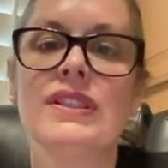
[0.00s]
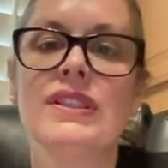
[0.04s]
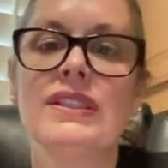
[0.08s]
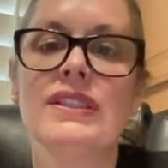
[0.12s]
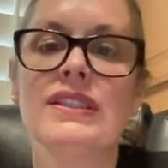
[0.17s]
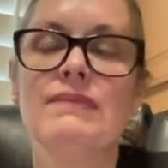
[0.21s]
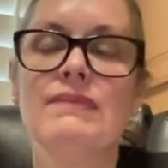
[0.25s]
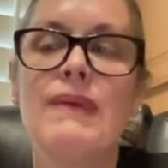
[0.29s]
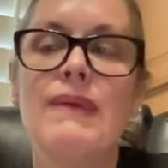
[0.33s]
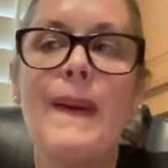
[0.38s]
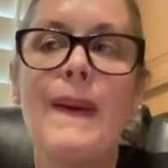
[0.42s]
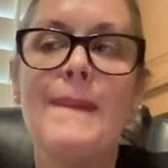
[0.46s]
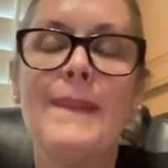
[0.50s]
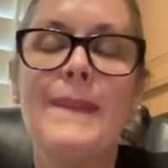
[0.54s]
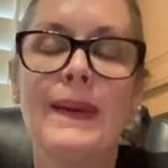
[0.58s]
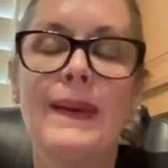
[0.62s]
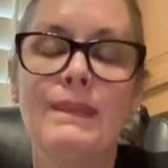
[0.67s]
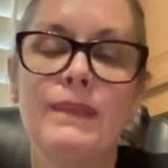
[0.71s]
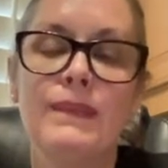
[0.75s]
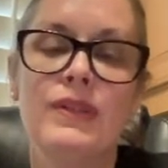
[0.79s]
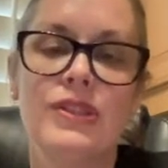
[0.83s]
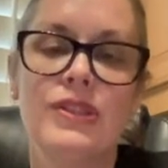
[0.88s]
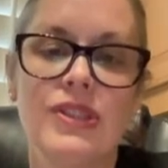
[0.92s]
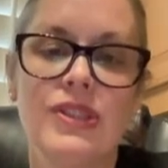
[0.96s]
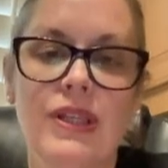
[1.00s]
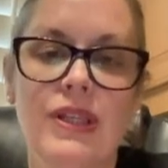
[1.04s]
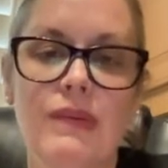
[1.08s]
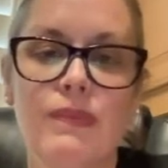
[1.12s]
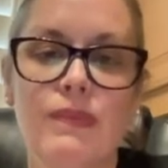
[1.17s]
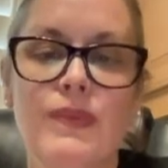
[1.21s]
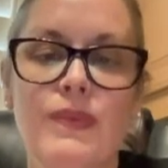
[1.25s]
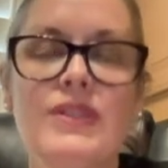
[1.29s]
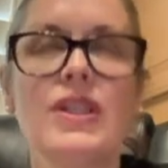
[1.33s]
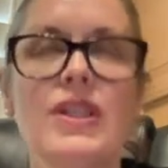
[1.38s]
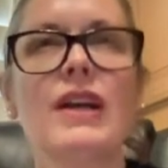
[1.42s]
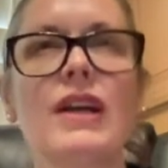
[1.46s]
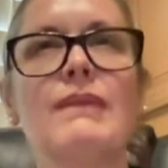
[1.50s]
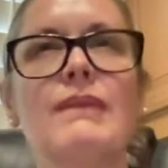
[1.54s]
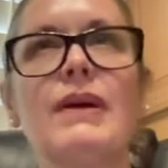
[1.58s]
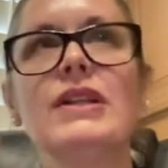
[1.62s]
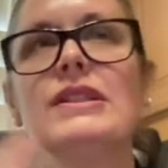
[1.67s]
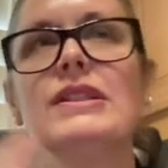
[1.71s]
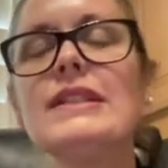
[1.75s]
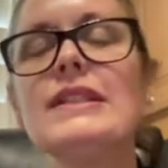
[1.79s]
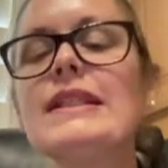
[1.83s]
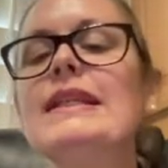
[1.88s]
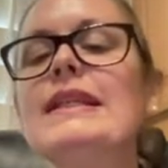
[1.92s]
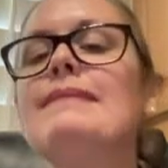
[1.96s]
is about membership. We talk
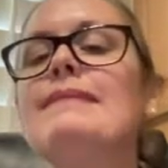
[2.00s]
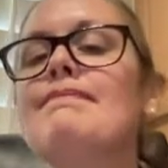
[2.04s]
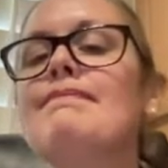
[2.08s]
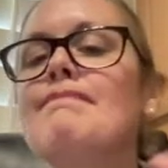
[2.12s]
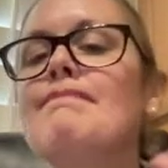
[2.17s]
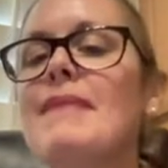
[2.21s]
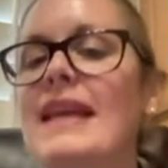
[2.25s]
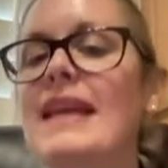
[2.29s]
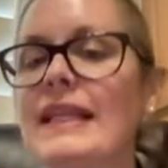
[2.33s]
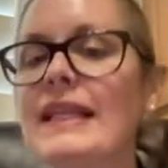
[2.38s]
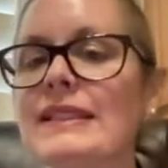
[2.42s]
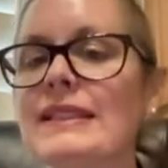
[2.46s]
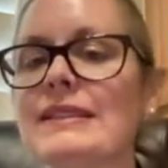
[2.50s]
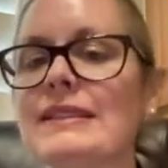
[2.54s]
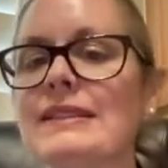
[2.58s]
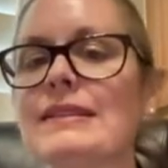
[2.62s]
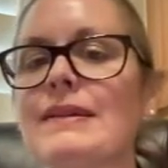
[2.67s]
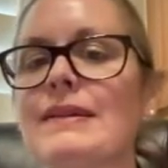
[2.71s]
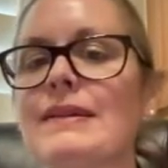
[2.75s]
about teammates,